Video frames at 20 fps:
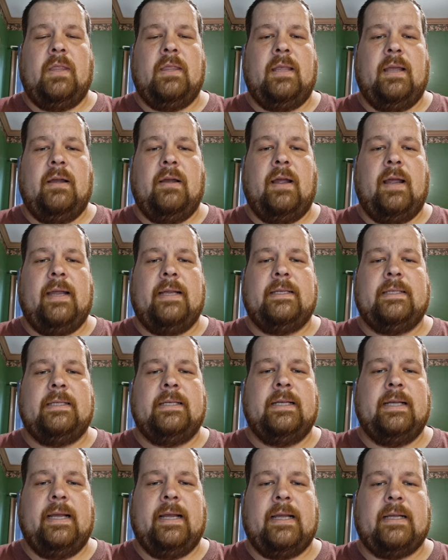Now,
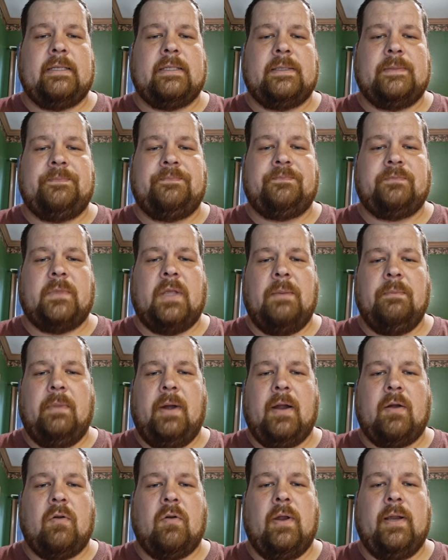ATX and
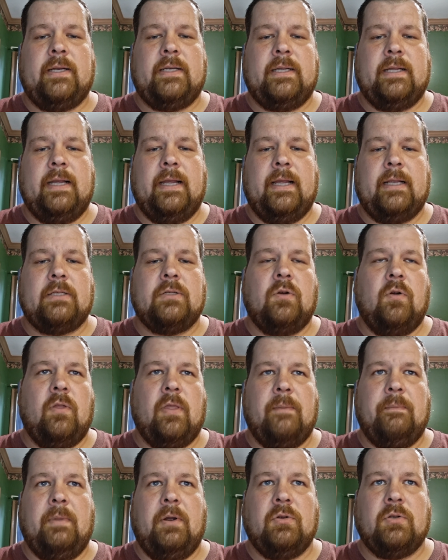Micro ATX are
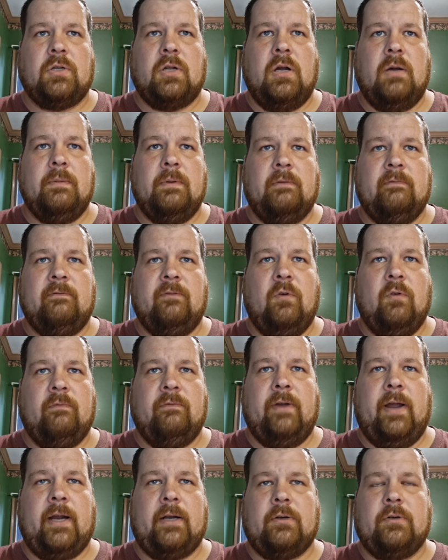the most common form
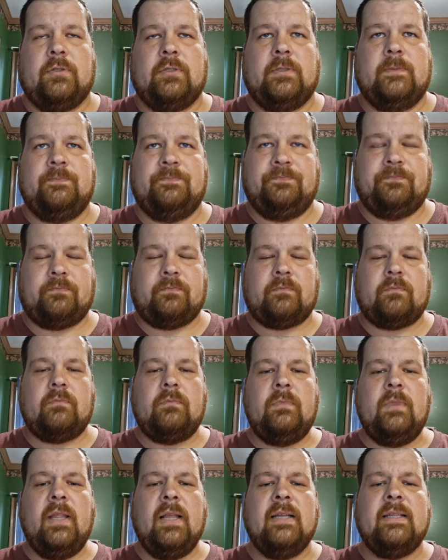factors.
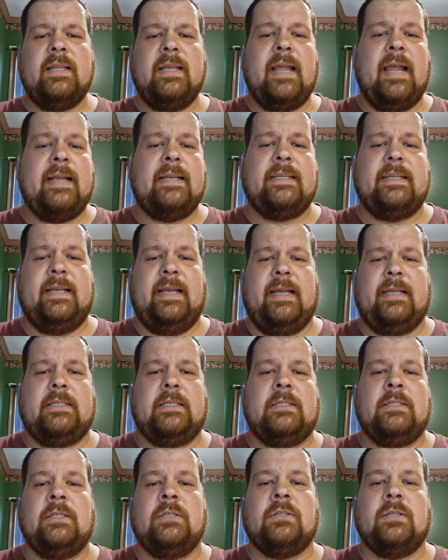The ATX
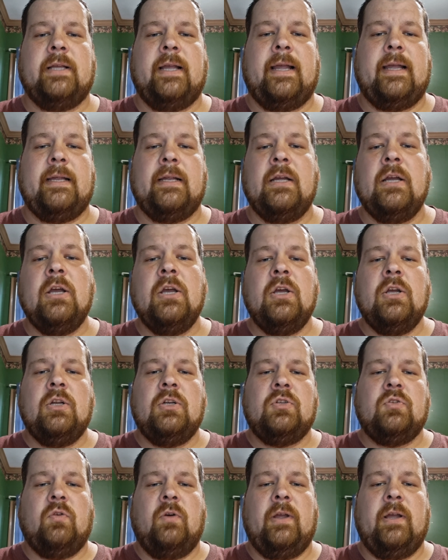is usually a
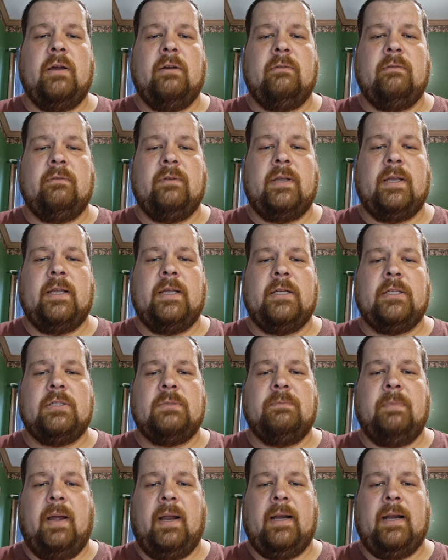
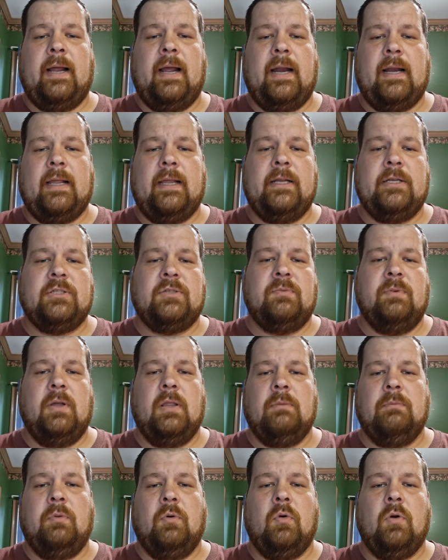12-inch by 9-inch
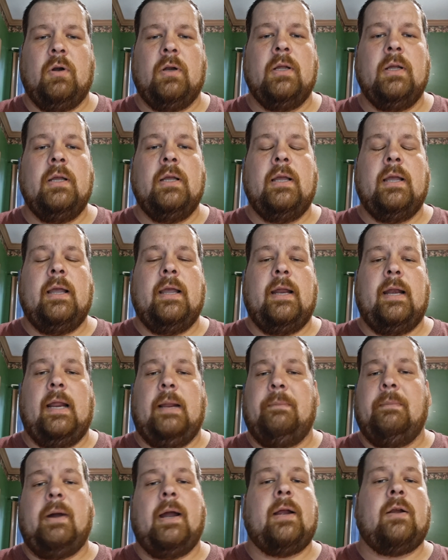motherboard, and
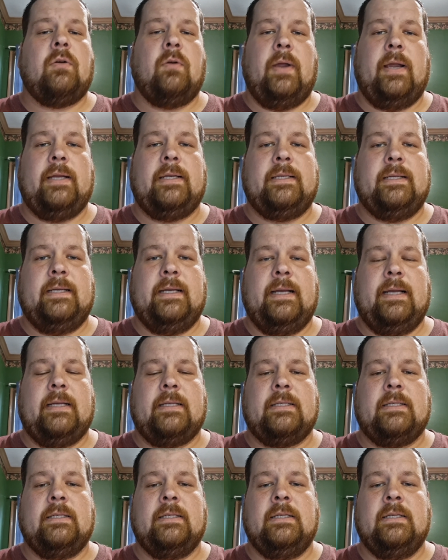a Micro
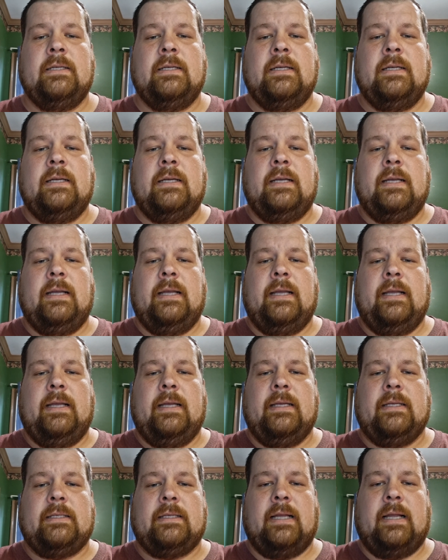ATX
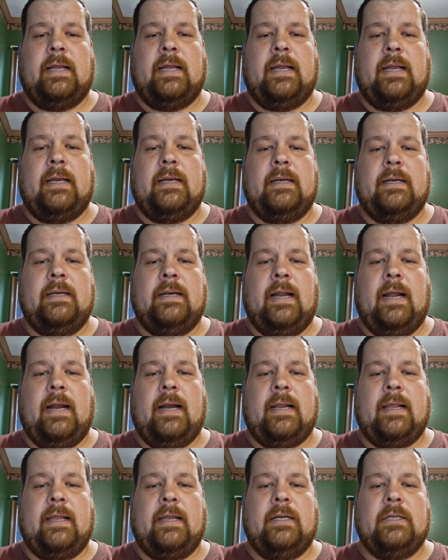is a
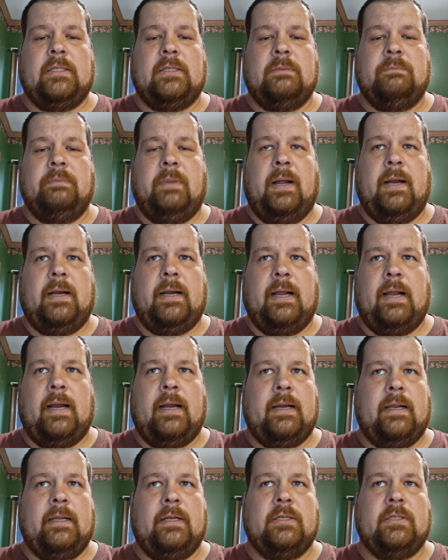9-inch by
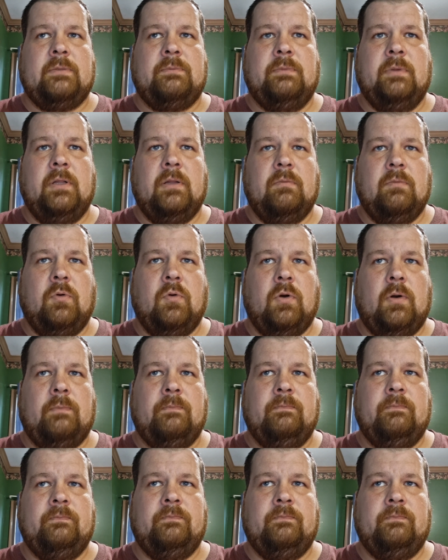9-inch motherboard.